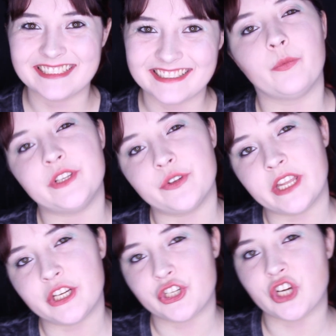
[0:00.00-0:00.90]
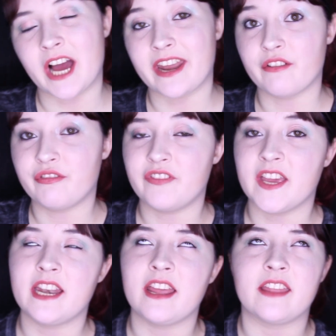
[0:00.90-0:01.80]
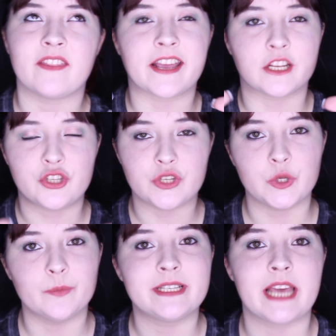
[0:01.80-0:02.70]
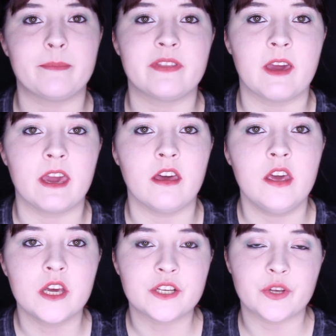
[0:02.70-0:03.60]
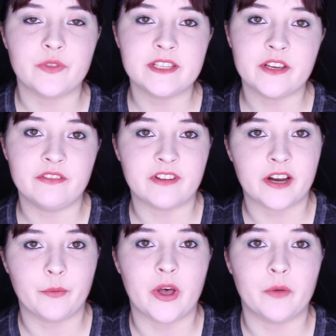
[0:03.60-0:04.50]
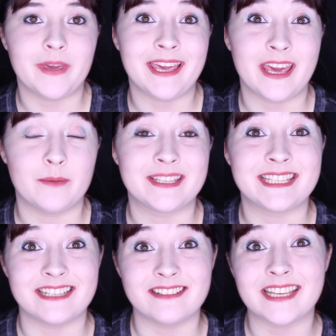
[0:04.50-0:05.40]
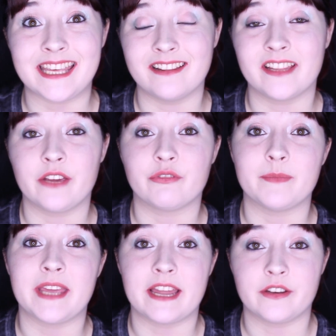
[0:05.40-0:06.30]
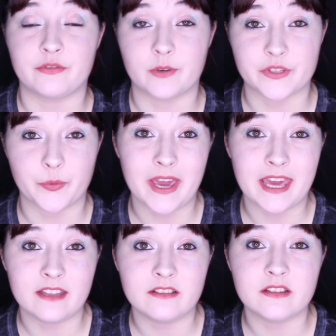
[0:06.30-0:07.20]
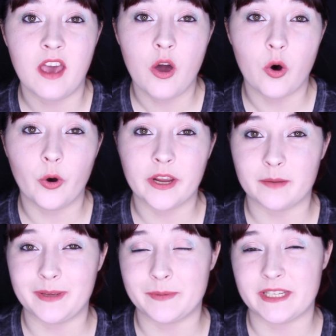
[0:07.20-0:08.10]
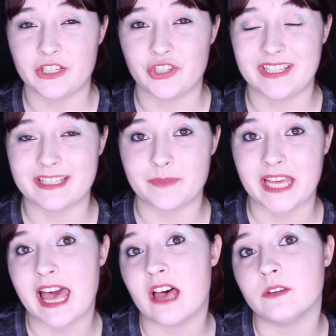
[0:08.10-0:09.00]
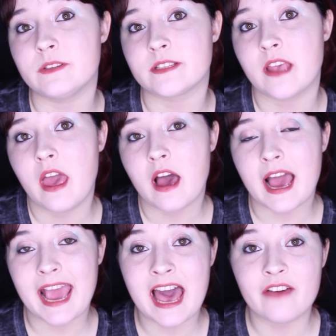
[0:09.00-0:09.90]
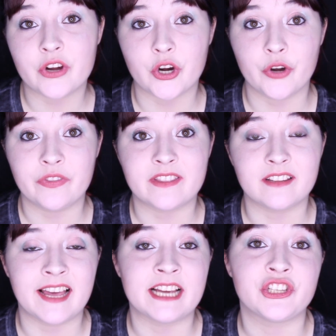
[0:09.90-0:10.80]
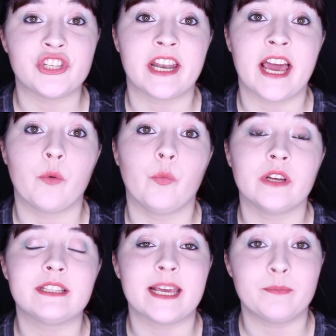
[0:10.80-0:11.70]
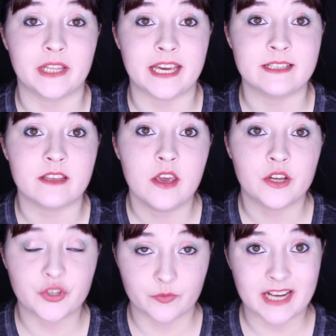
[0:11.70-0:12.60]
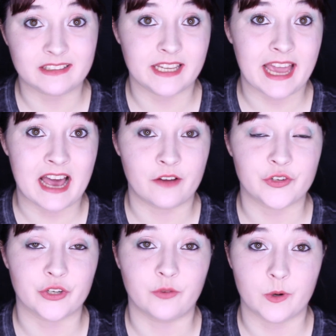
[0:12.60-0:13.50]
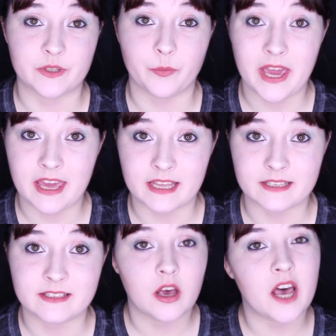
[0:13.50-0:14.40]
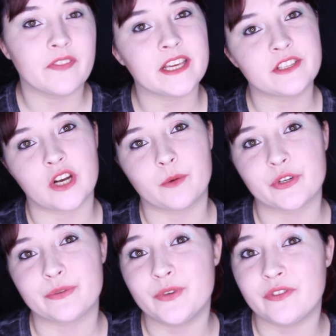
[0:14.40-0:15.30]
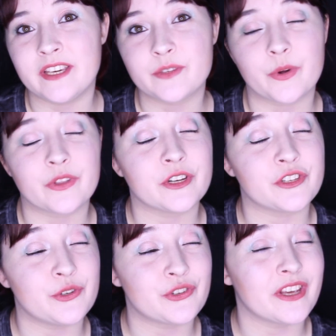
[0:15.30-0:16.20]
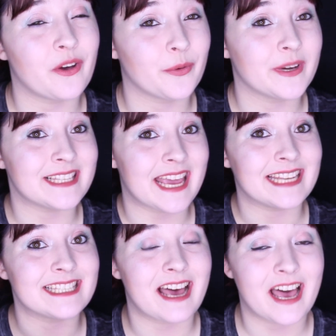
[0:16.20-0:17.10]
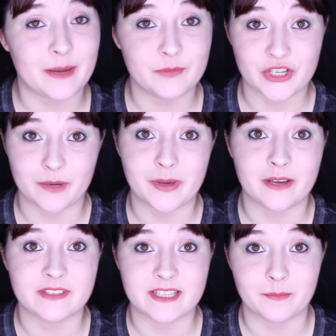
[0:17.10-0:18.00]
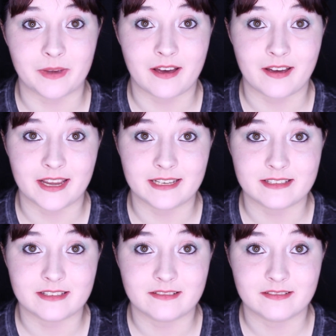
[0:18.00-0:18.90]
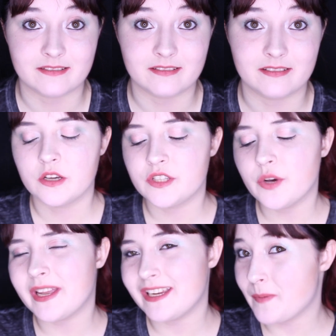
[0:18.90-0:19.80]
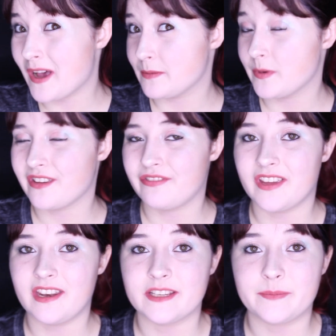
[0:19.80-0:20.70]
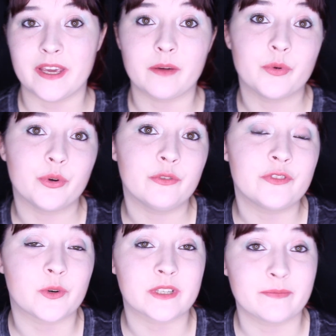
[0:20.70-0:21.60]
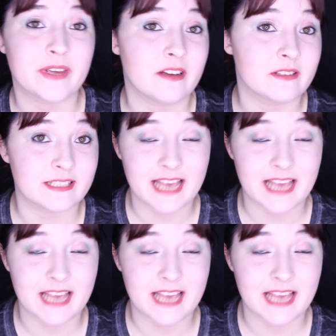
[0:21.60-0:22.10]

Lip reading: We do get a shot of Finn in like a tube type thing, so this could very well be him still healing from the end of Force Awakens, or it could be potentially something else. I have heard that The Last Jedi will take place directly after Force Awakens, unlike Star Wars movies where there is usually always a time jump of some kind. So it is possible that Finn is being moved or something else is